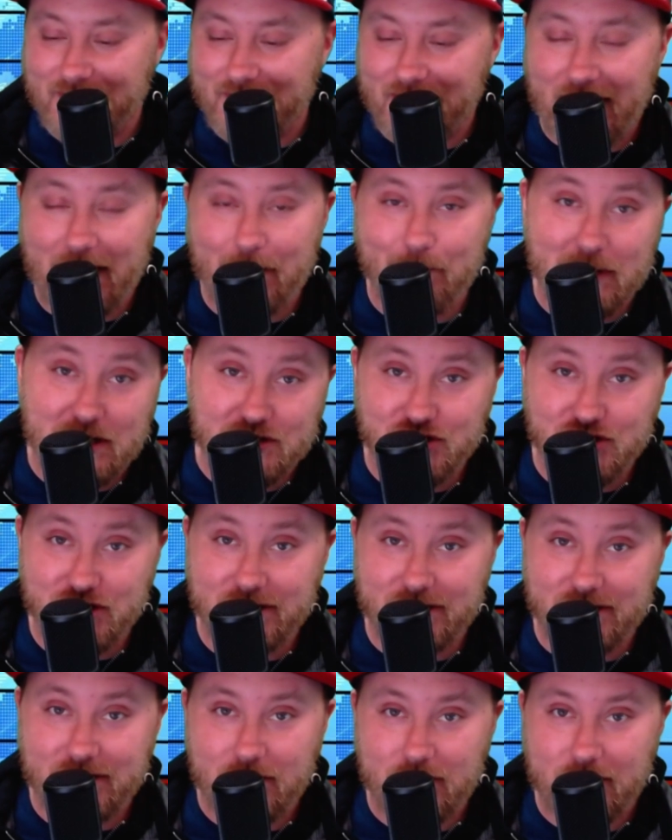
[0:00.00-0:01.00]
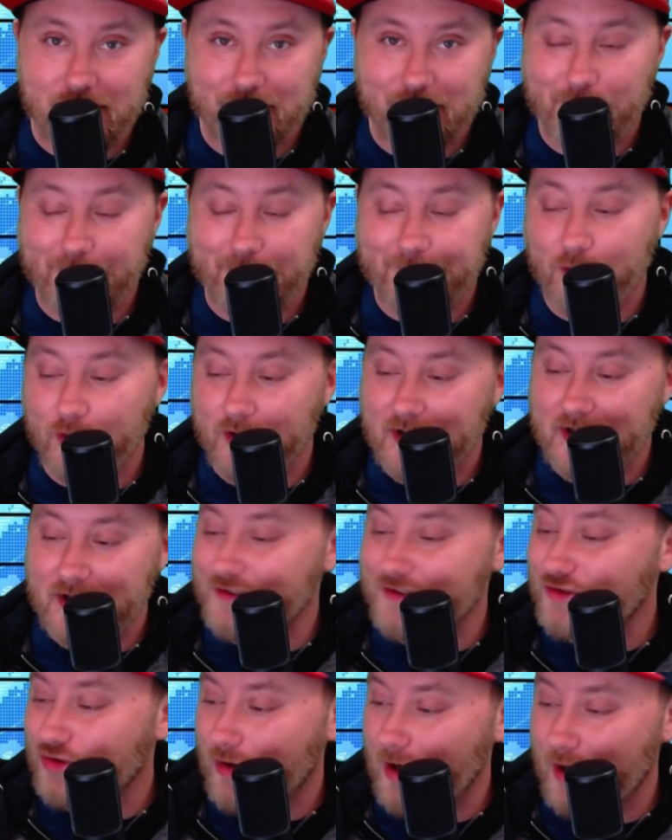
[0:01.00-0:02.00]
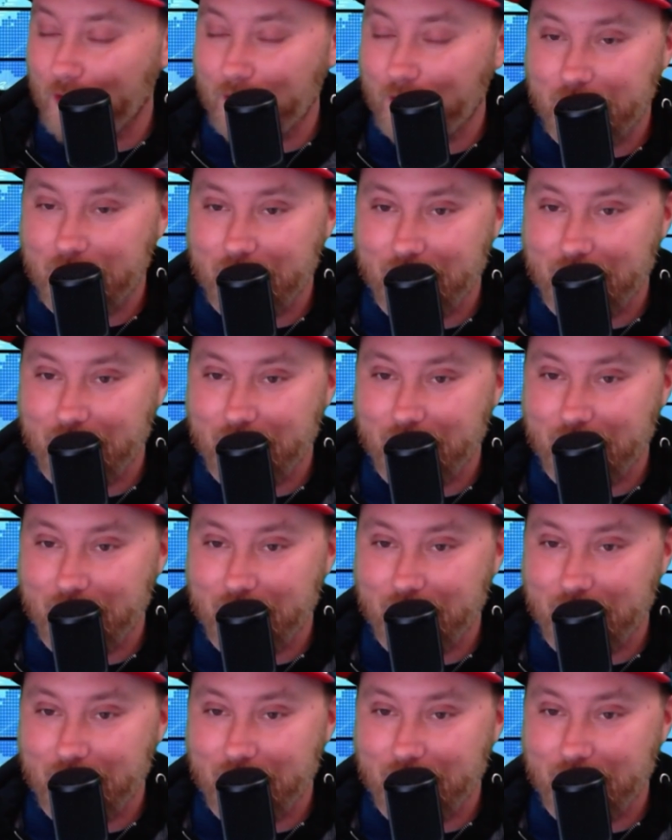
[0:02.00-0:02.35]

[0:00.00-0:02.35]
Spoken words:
that I mentioned before the intro